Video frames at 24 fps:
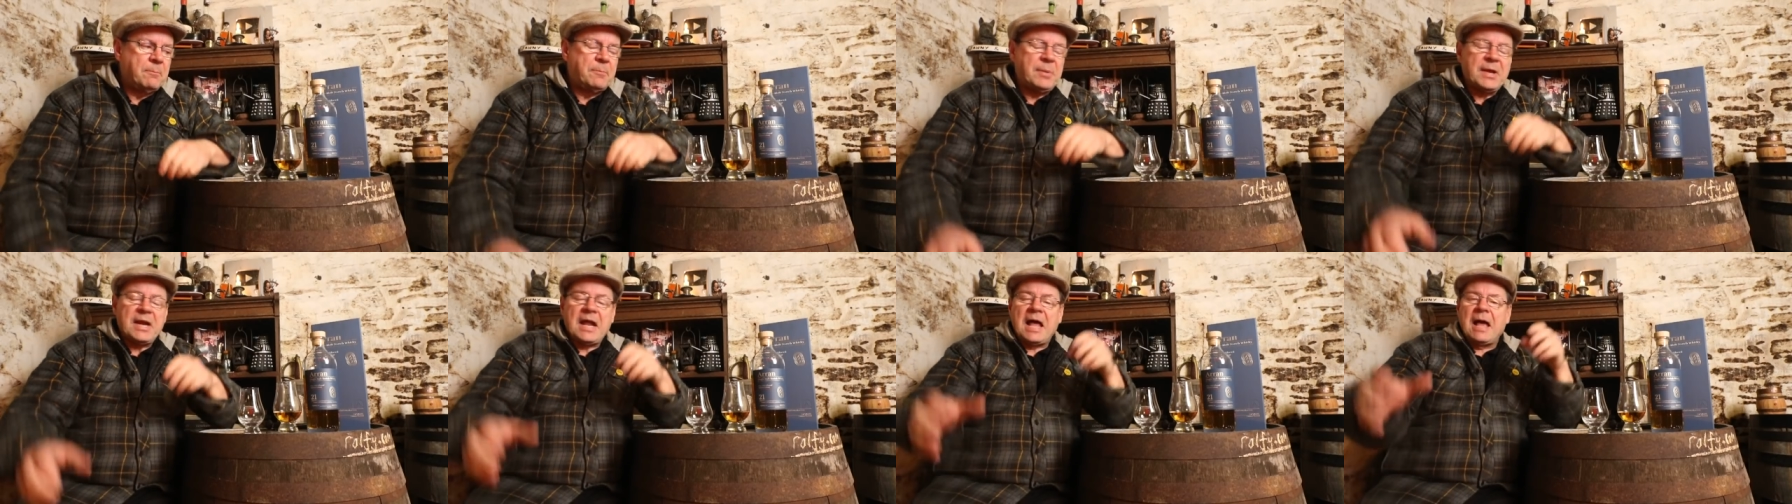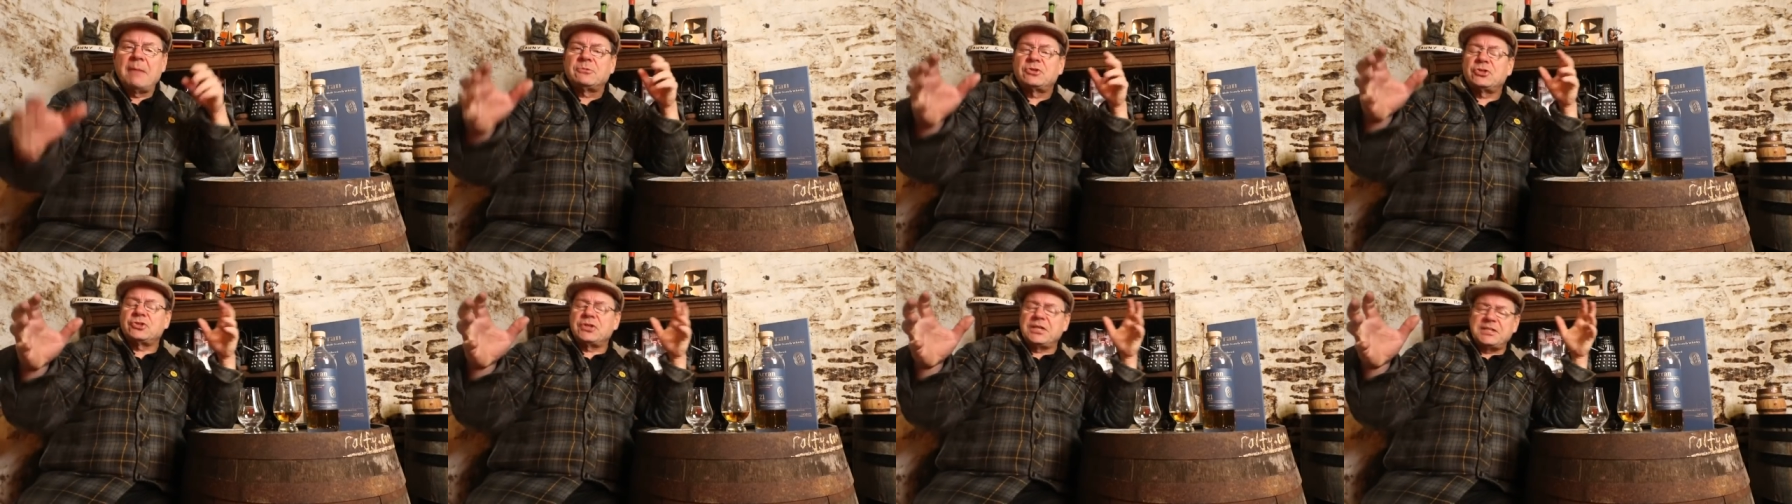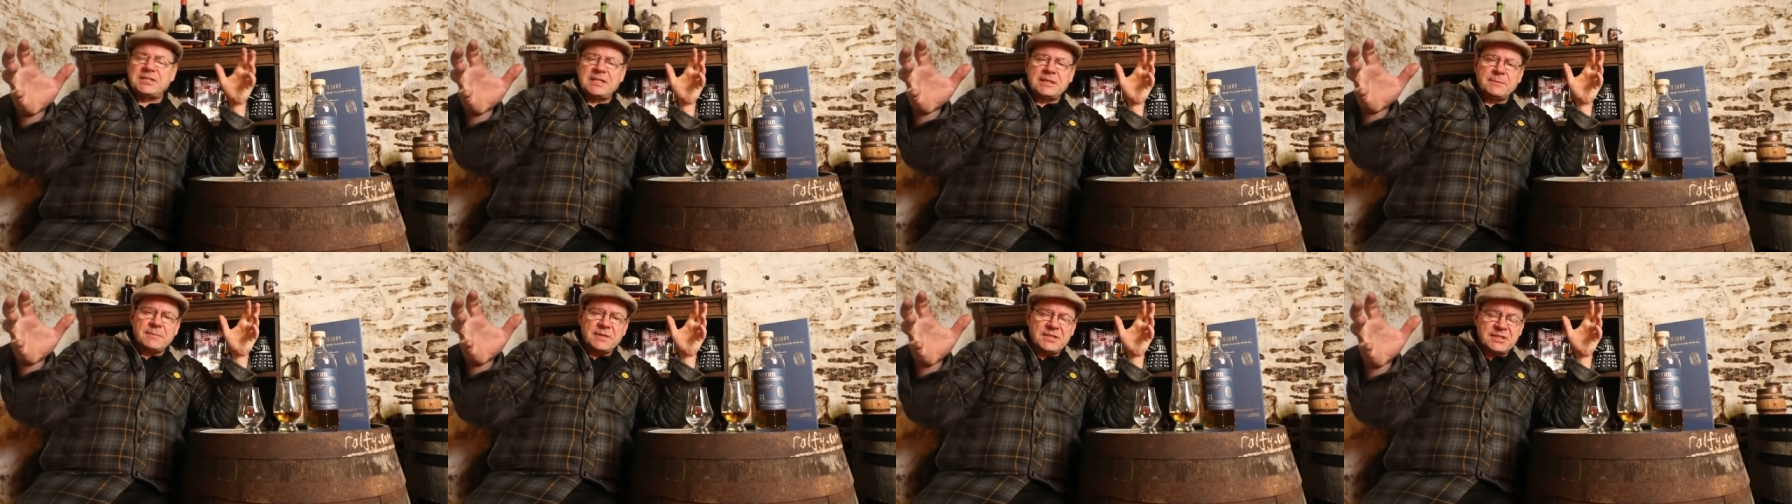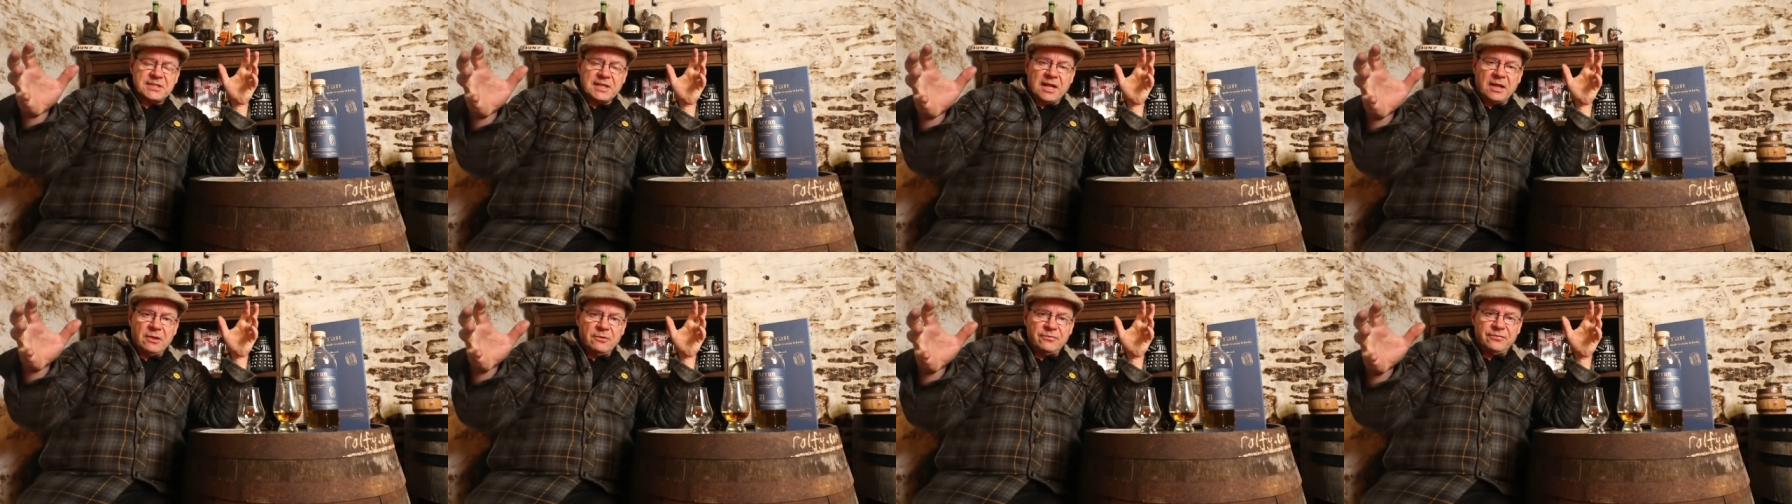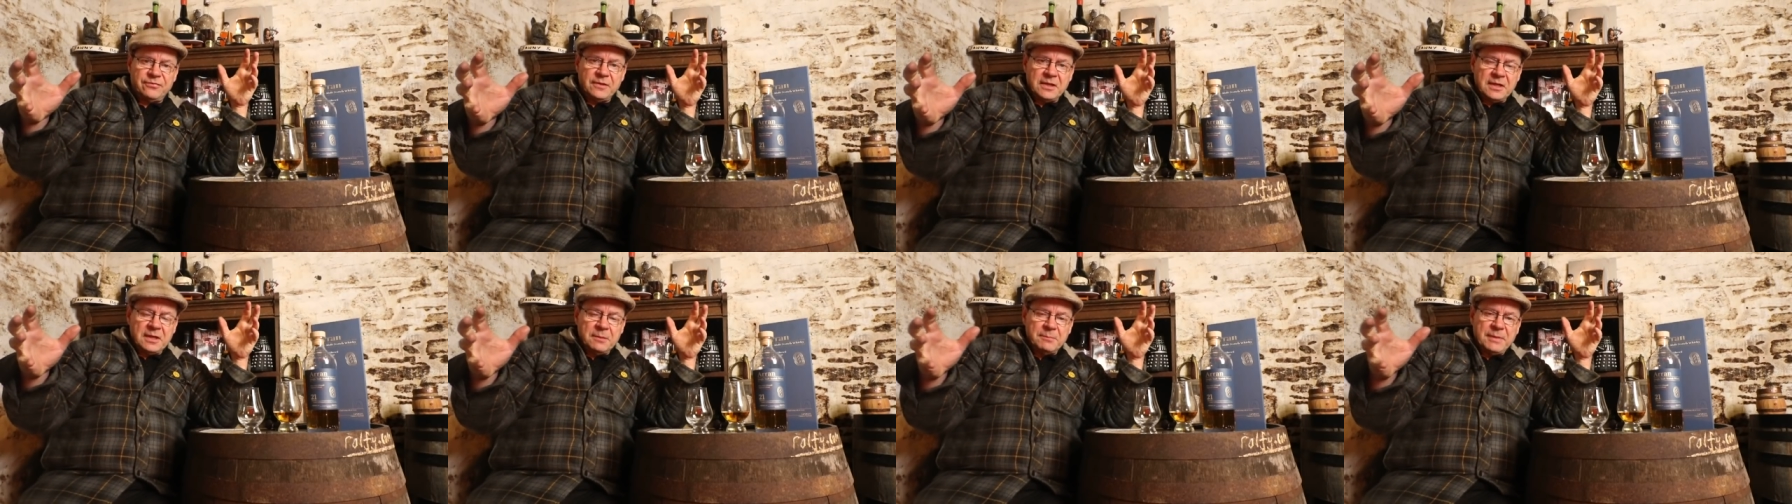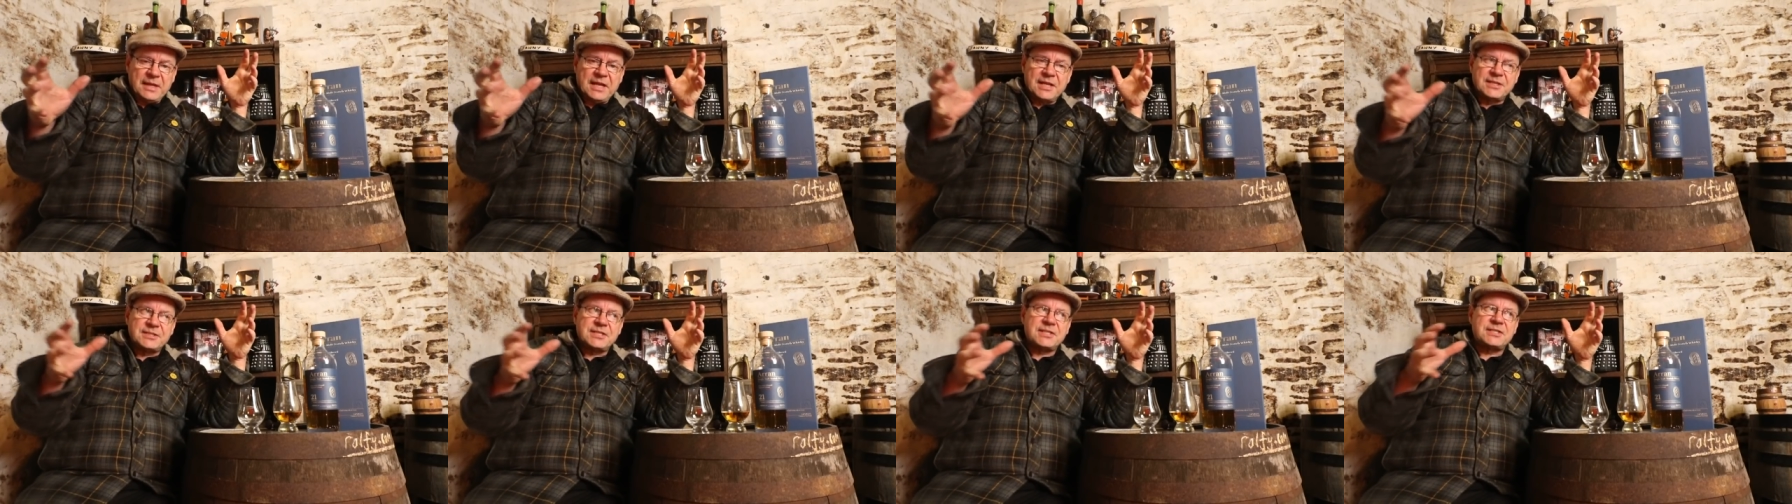But I'm treating myself
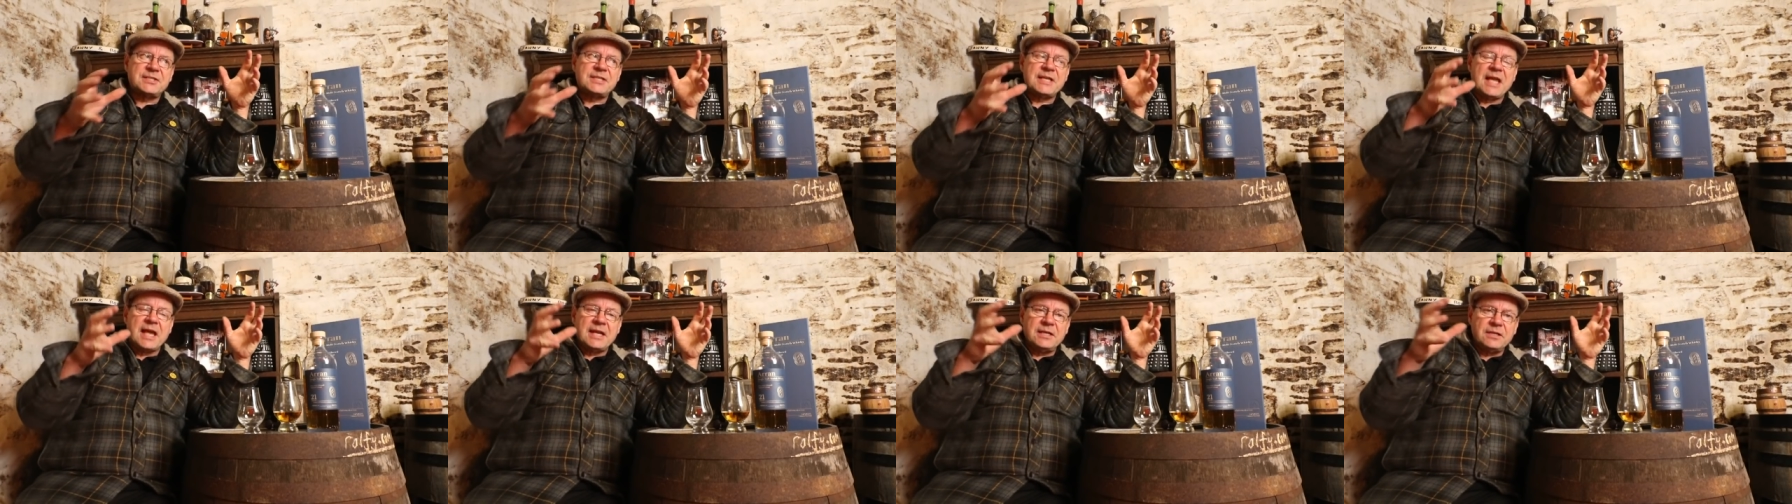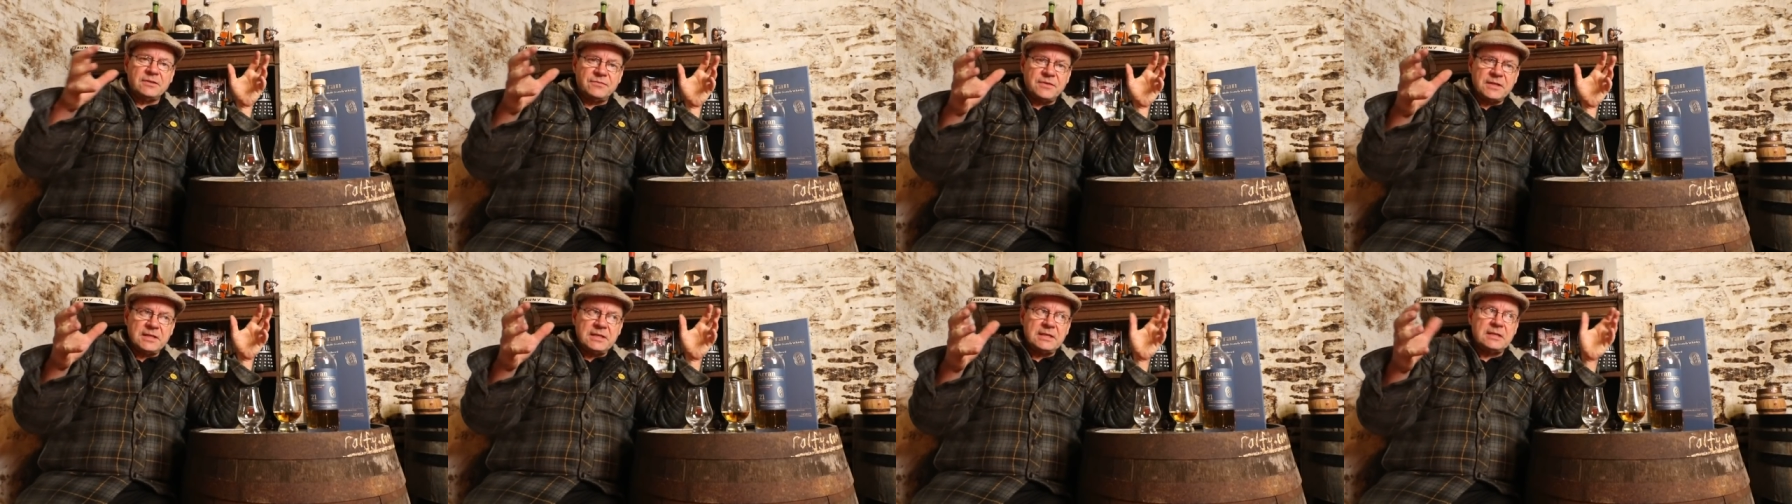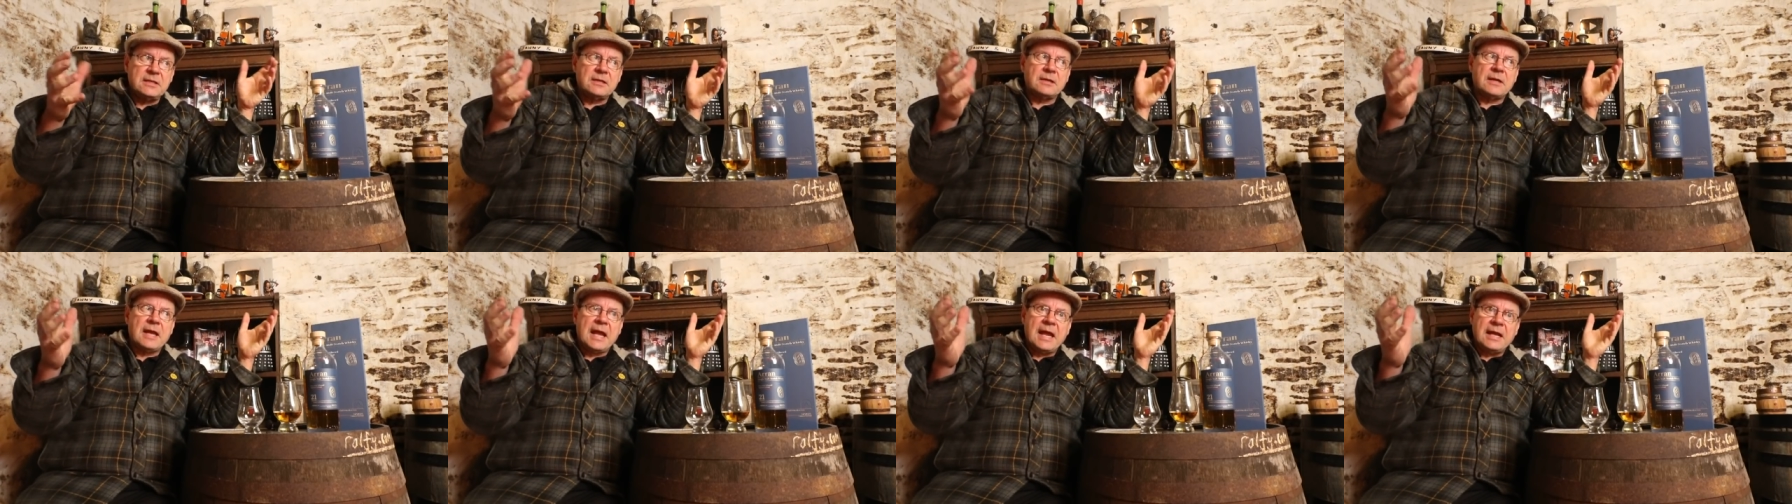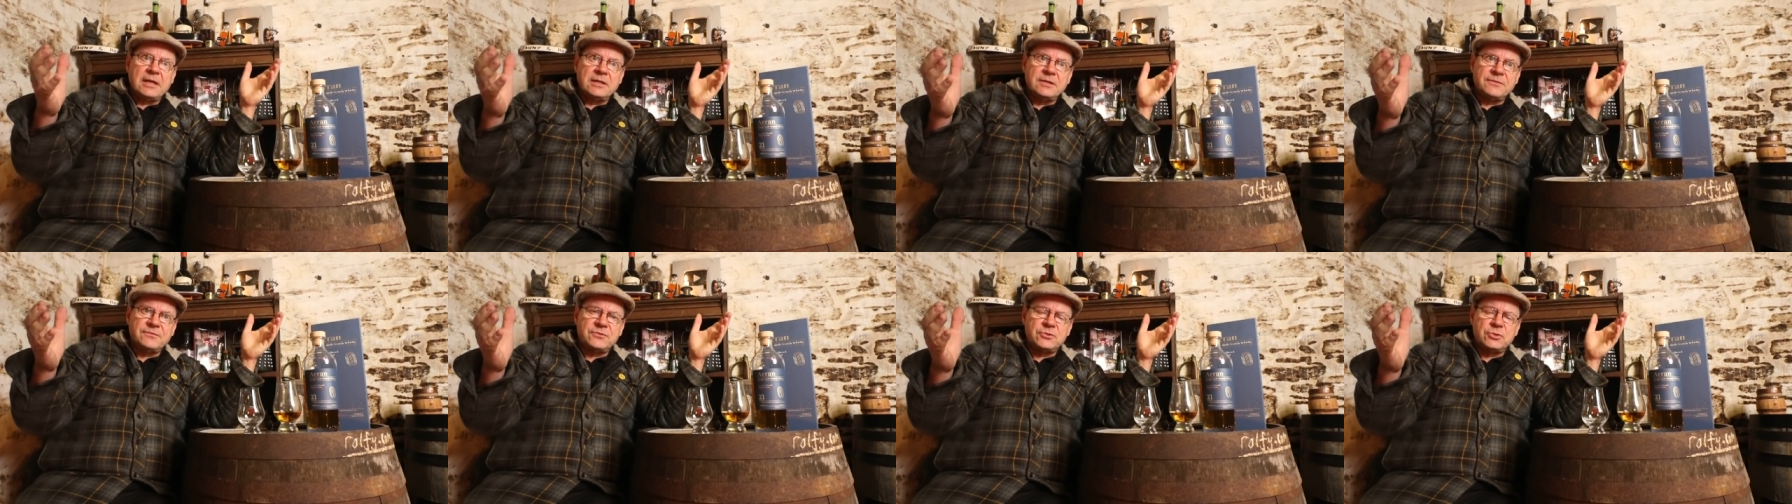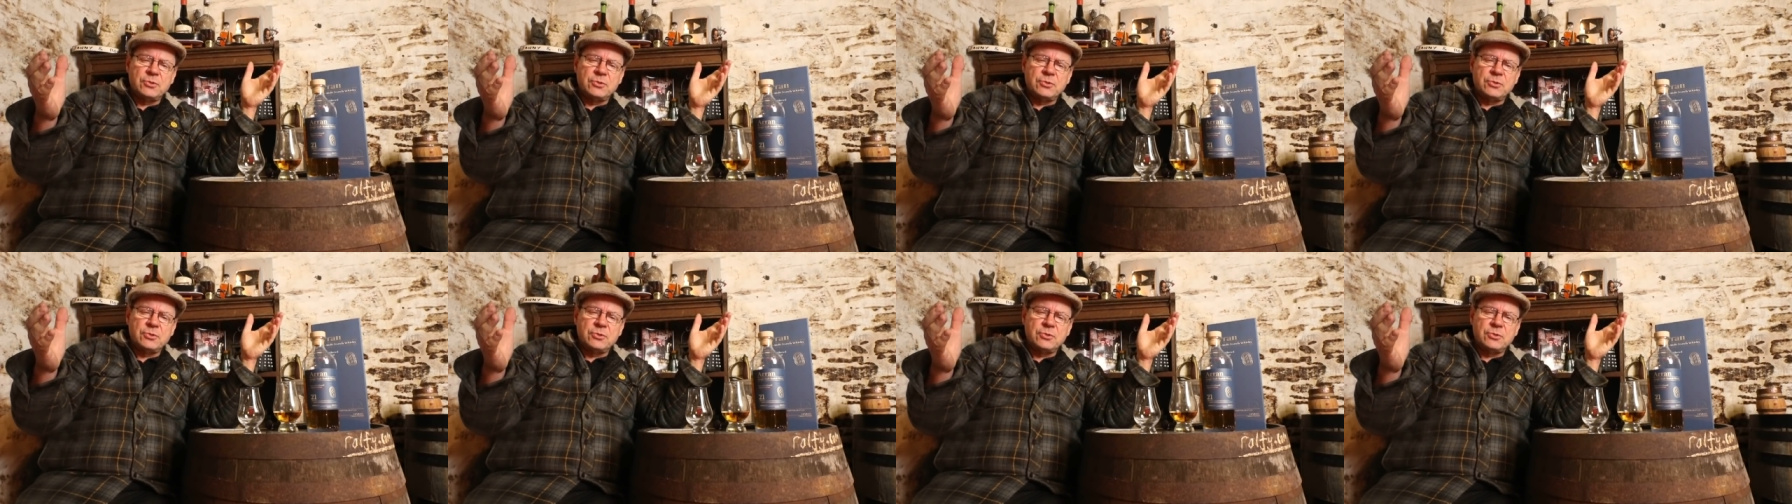because it's the end of the year, end of